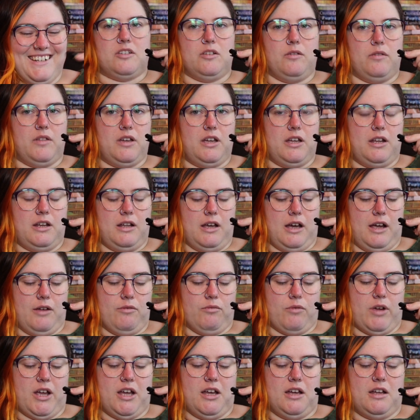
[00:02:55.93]
So then I
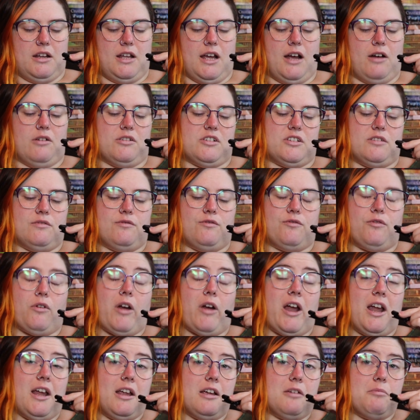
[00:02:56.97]
read House of
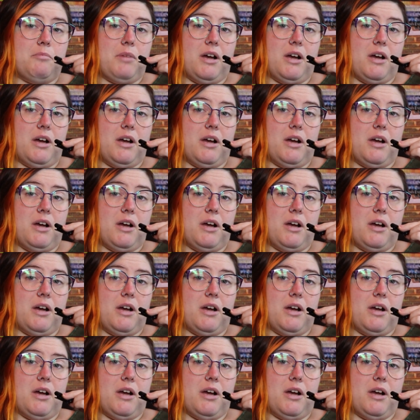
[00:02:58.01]
Frank